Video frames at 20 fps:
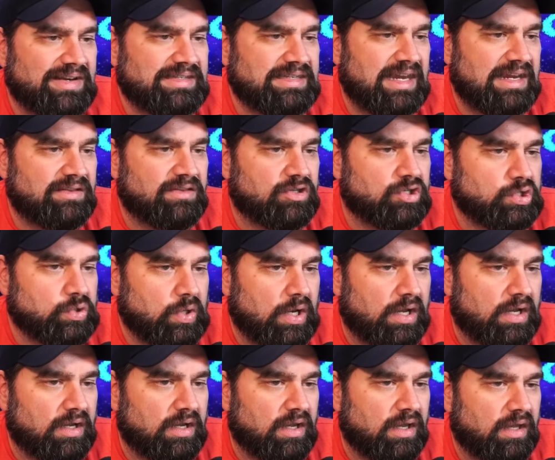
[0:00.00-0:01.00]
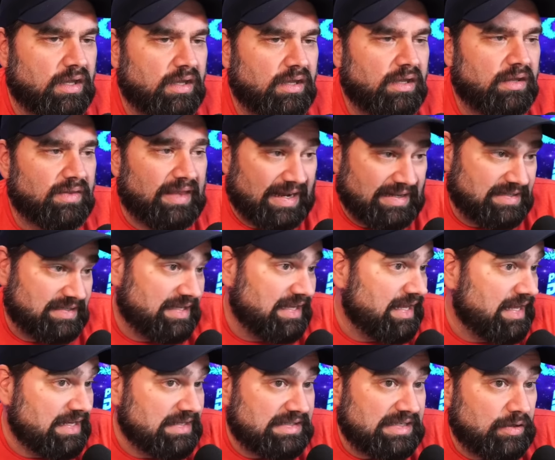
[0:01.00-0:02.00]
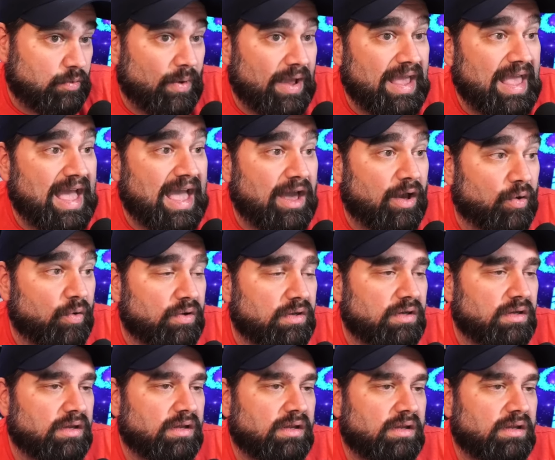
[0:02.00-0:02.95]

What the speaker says: take the drug, that's the easy way out.